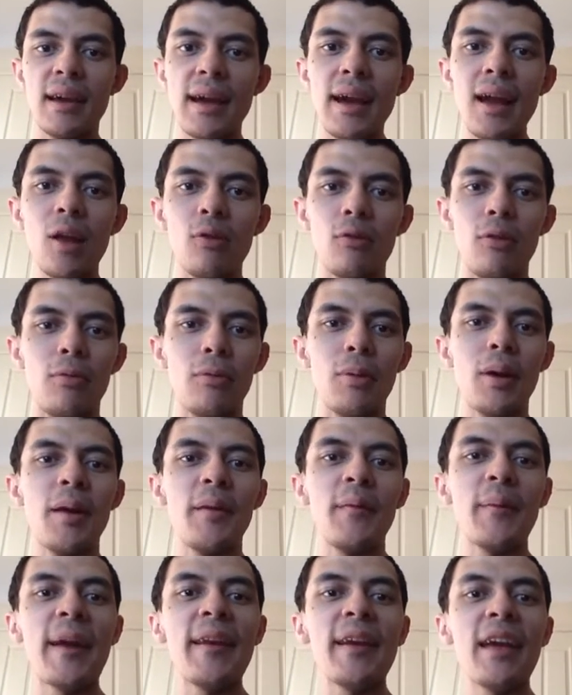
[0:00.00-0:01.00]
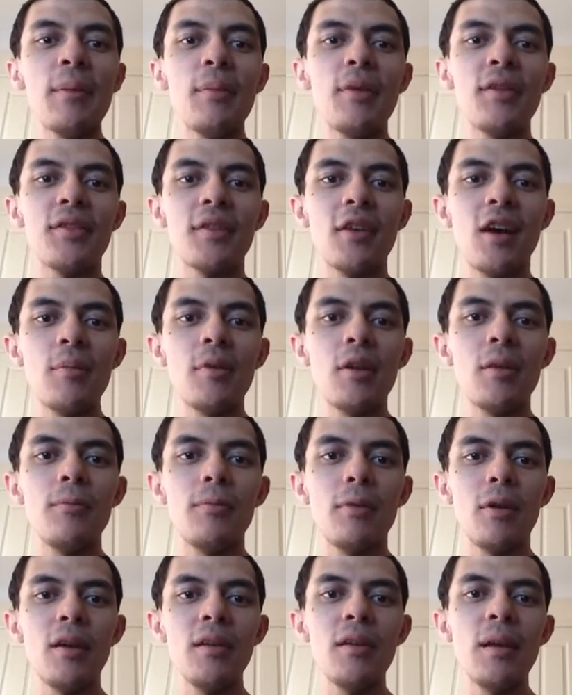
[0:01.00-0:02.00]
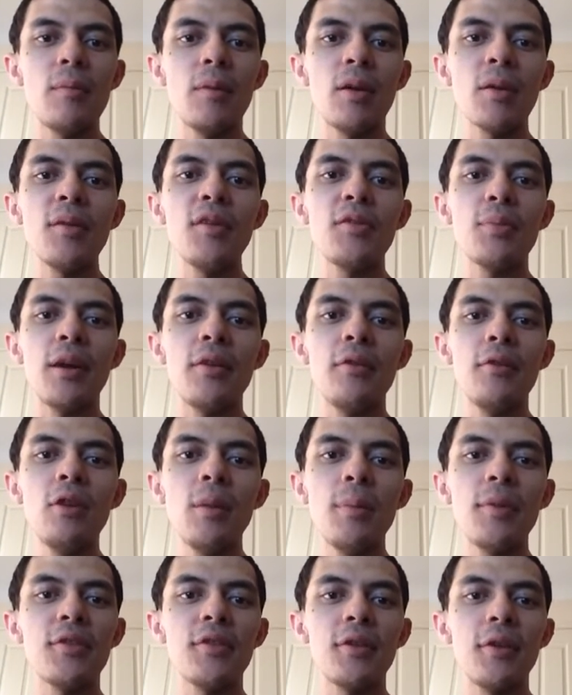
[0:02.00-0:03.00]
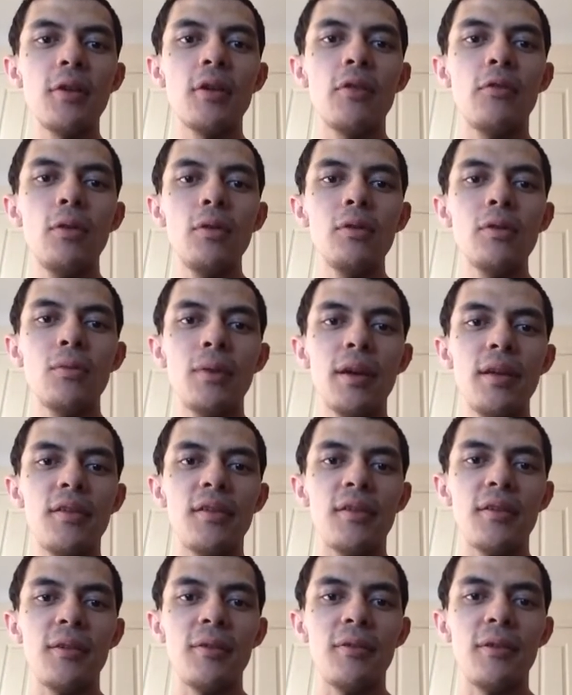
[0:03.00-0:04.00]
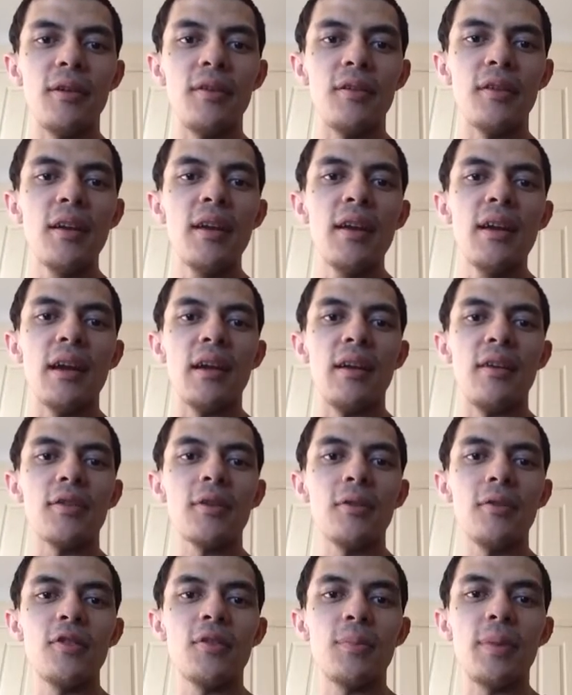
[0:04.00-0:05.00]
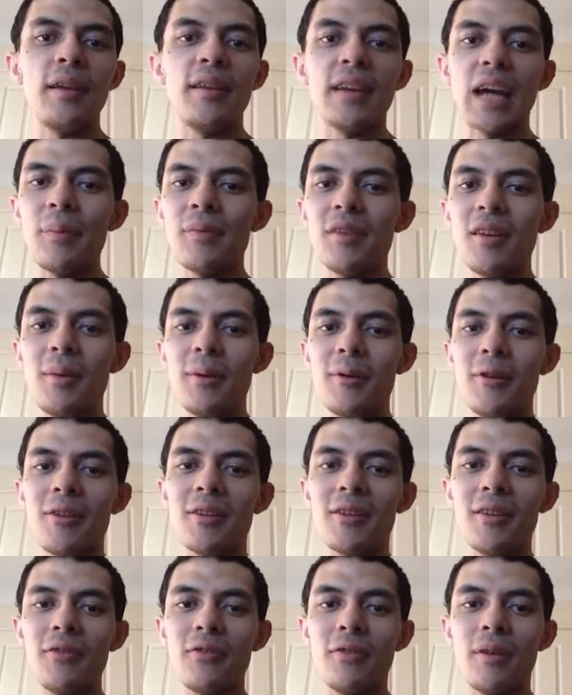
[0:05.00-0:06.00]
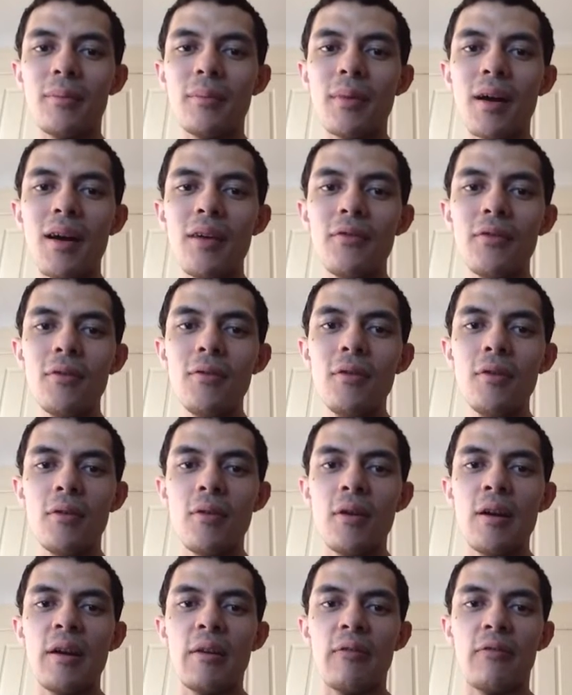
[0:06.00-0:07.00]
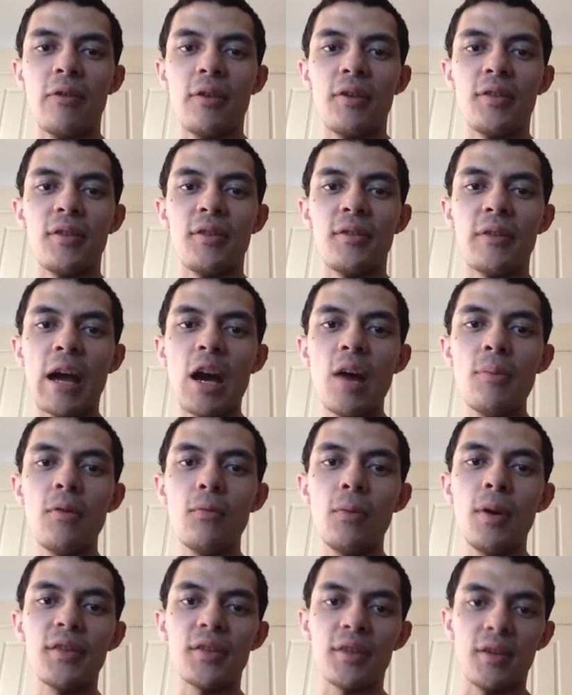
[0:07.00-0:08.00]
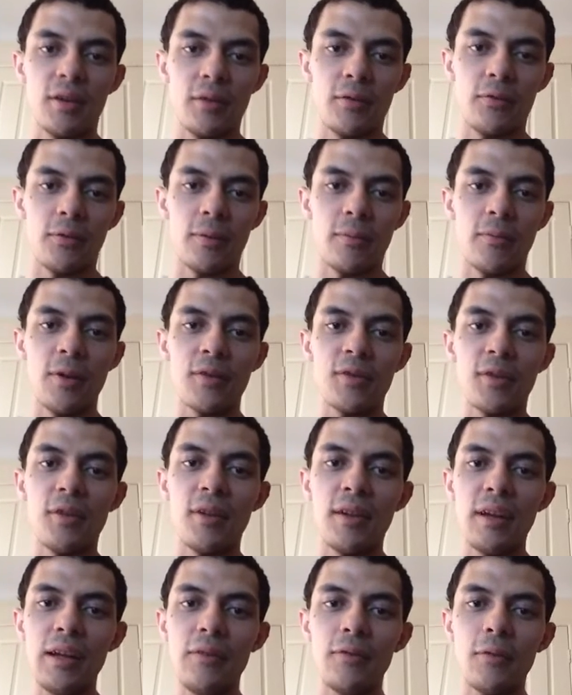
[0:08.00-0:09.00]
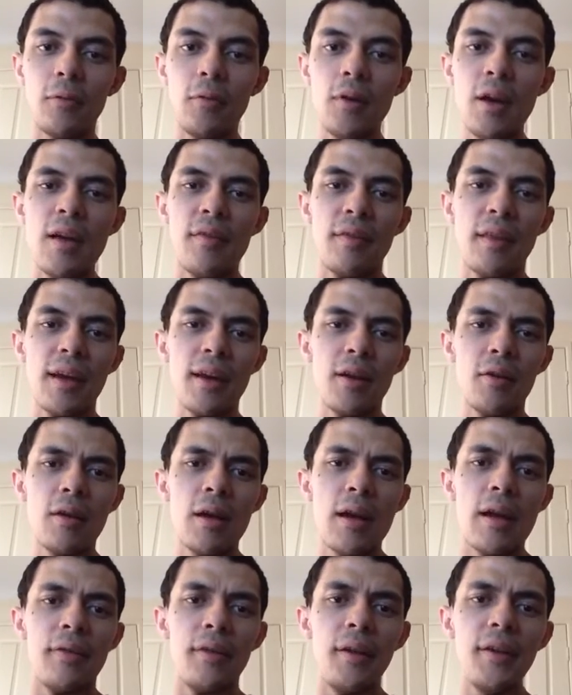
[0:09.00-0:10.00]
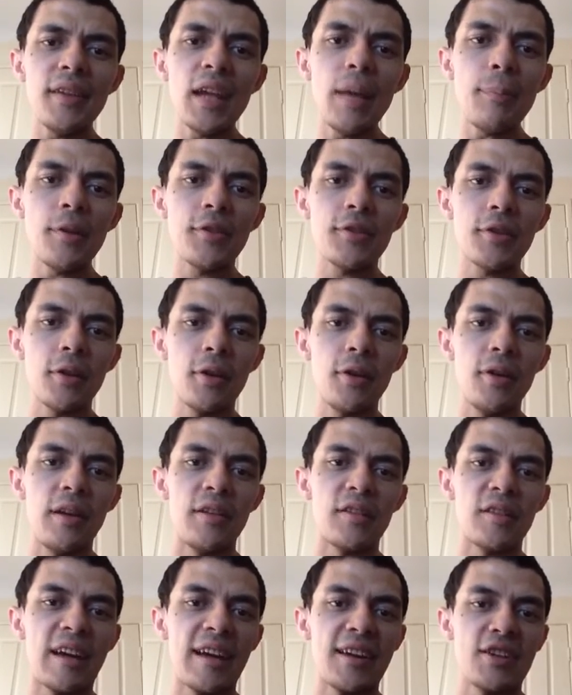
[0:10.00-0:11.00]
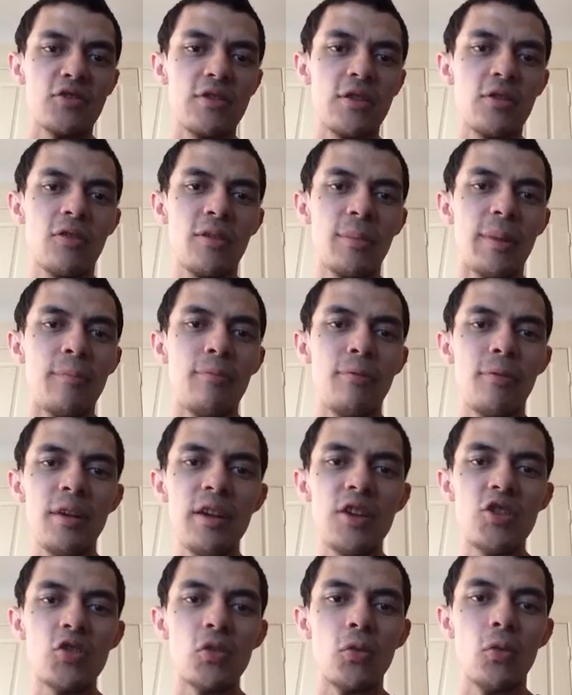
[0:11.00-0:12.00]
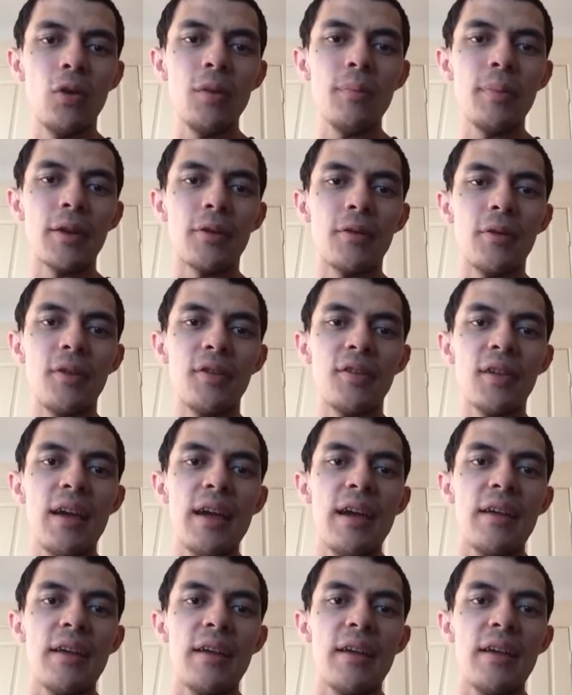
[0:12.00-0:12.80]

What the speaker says: Hello everyone, my name is Simon O'Brien and welcome to my new episode of Who Will Win series. And it's going to be Captain America from Marvel versus Albert Wesker from Resident Evil. Now, this episode is actually going to be pretty short because